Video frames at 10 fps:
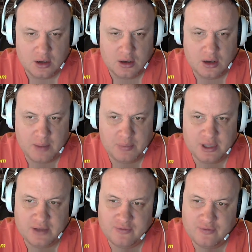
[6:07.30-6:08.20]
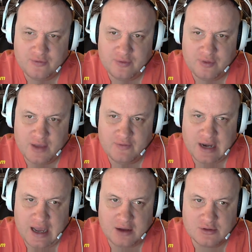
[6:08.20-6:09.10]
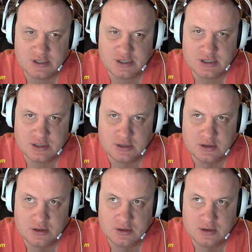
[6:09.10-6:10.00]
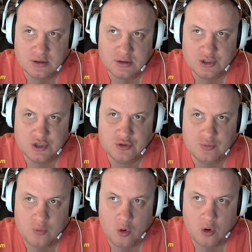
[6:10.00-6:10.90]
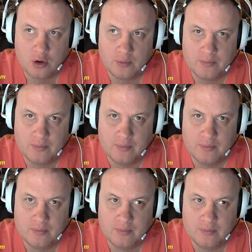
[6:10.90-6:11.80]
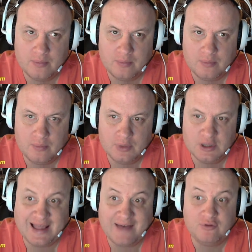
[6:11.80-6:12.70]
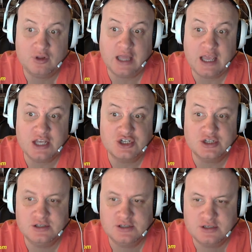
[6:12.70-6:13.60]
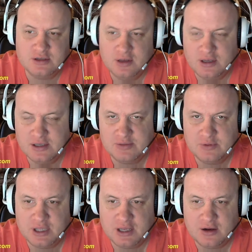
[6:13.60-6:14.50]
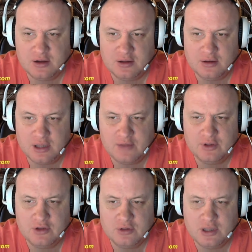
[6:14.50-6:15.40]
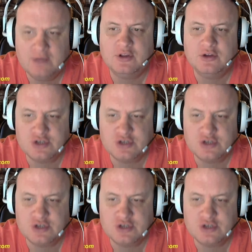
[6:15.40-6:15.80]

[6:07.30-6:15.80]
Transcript: believe they've announced 2 more levelations, is what they call it, or levolution,